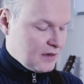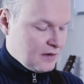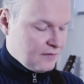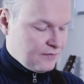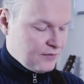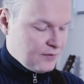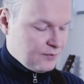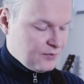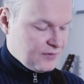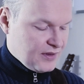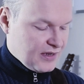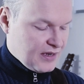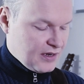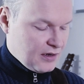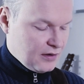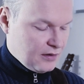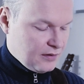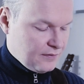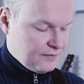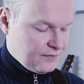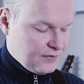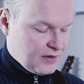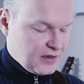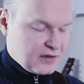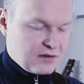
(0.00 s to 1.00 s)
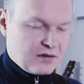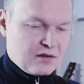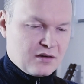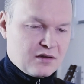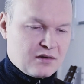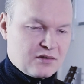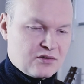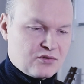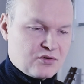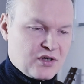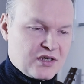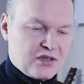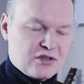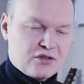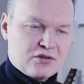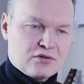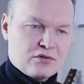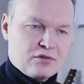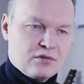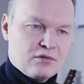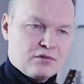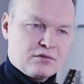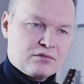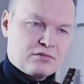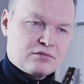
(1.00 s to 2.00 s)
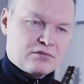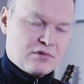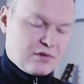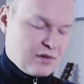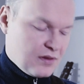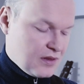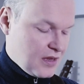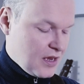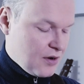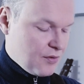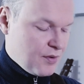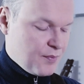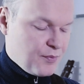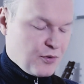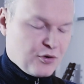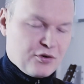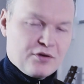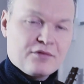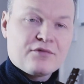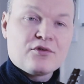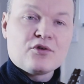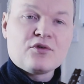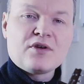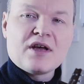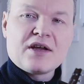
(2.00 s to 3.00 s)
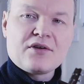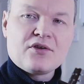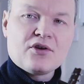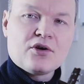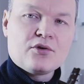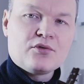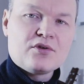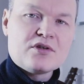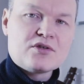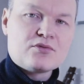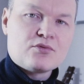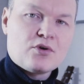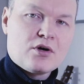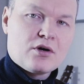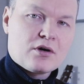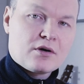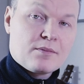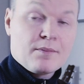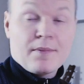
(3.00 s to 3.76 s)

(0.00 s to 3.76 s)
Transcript: from the kind of traditional theory point of view, that note is wrong,